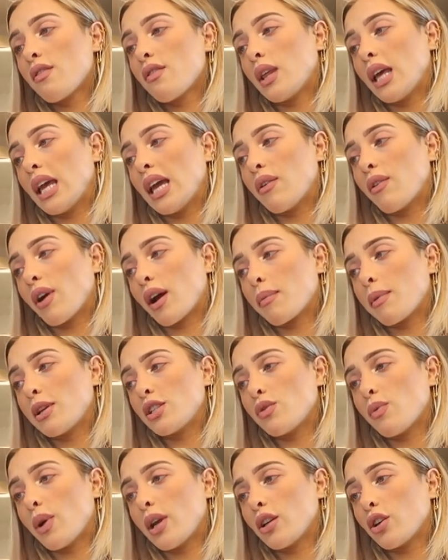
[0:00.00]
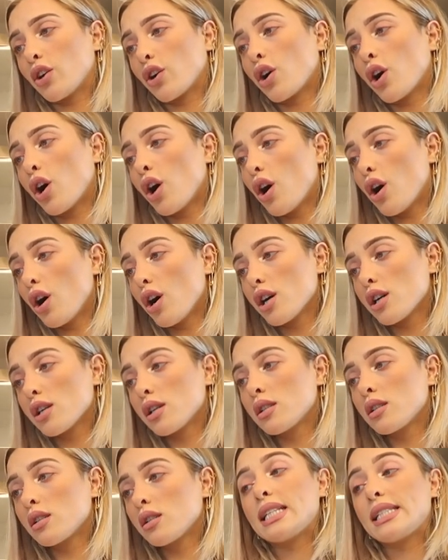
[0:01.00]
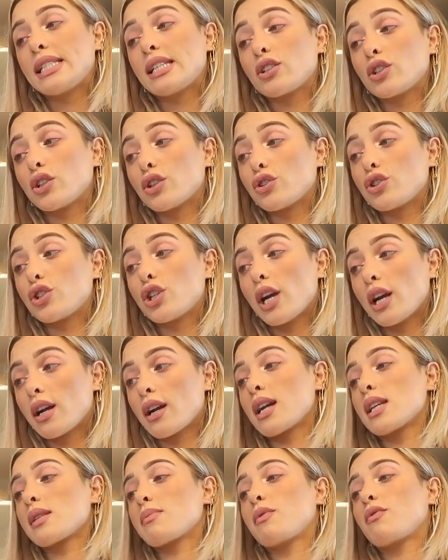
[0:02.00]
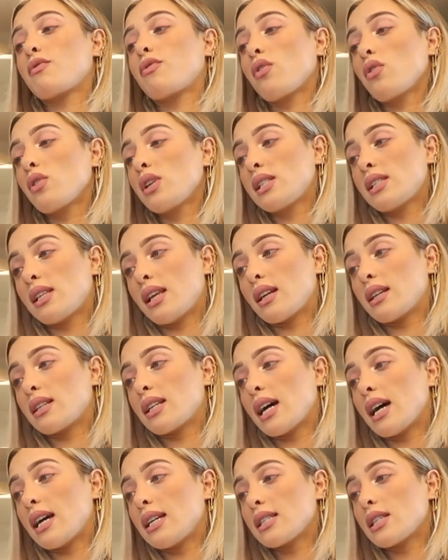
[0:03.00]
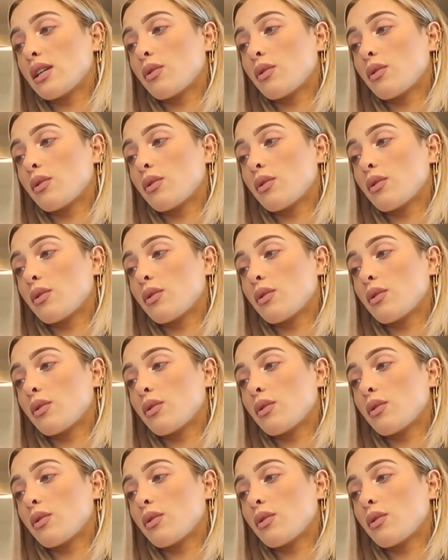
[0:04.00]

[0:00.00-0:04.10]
They recommend you wait in your car until your chair has been fully sanitized.